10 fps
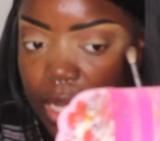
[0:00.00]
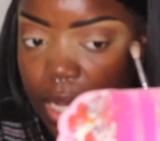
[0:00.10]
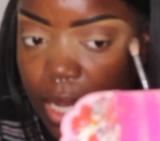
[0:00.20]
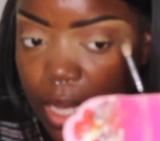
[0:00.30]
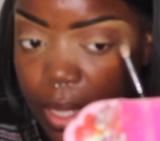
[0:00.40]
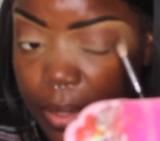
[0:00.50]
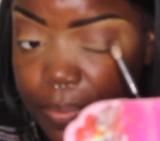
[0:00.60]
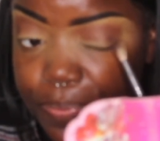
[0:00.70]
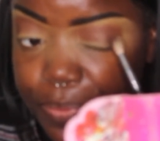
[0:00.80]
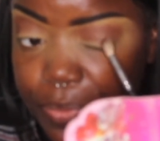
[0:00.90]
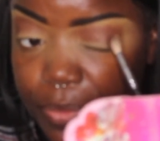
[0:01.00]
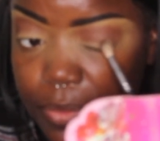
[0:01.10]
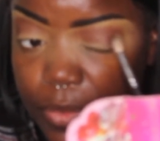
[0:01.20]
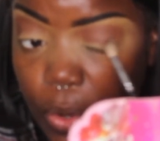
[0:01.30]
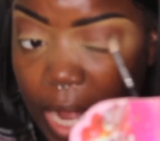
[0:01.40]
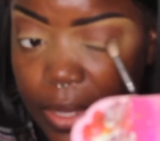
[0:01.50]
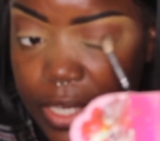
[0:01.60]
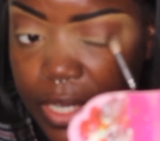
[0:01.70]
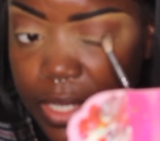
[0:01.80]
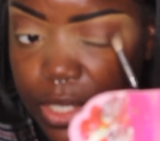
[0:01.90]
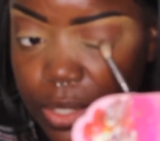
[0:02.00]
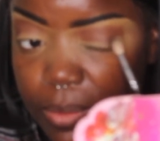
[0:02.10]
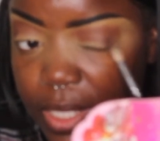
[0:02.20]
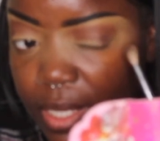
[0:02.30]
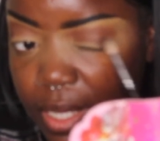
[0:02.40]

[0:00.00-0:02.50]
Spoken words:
or out here, excuse me.